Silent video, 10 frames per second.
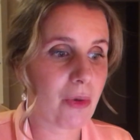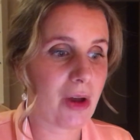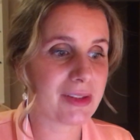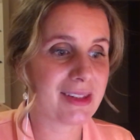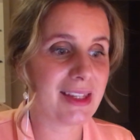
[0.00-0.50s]

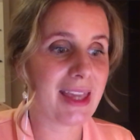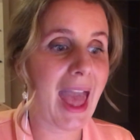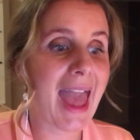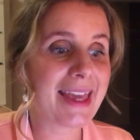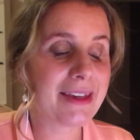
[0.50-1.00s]
Processing
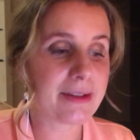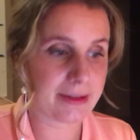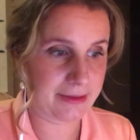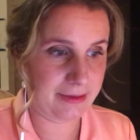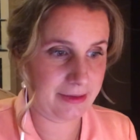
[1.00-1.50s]

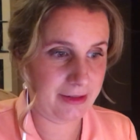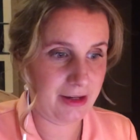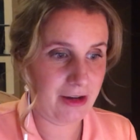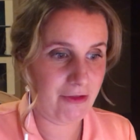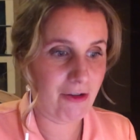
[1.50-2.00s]
anger,
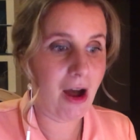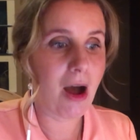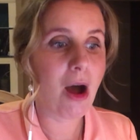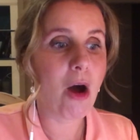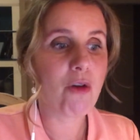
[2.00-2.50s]

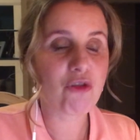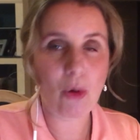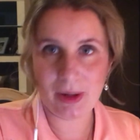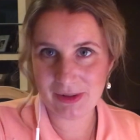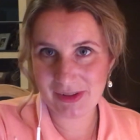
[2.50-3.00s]

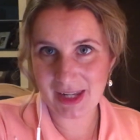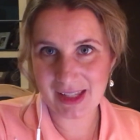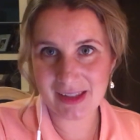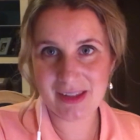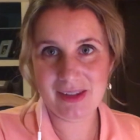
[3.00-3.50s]
for
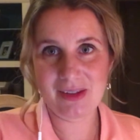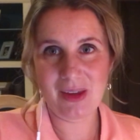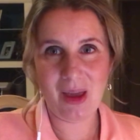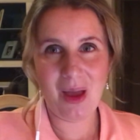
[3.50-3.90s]
instance.